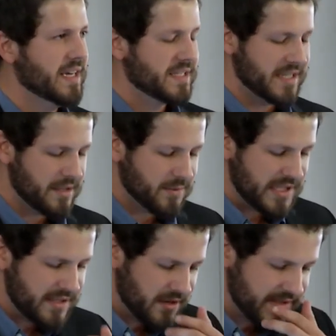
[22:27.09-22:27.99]
See, we
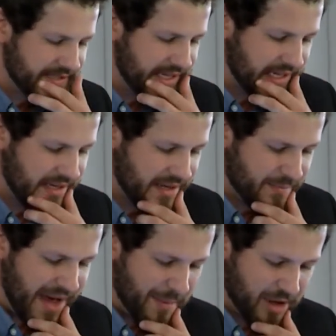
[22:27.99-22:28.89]
start seeing
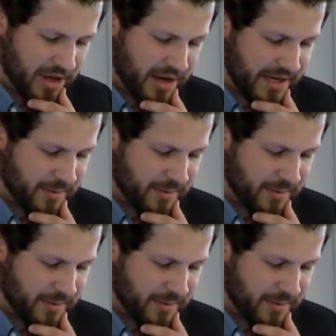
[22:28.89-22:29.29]
Babylon,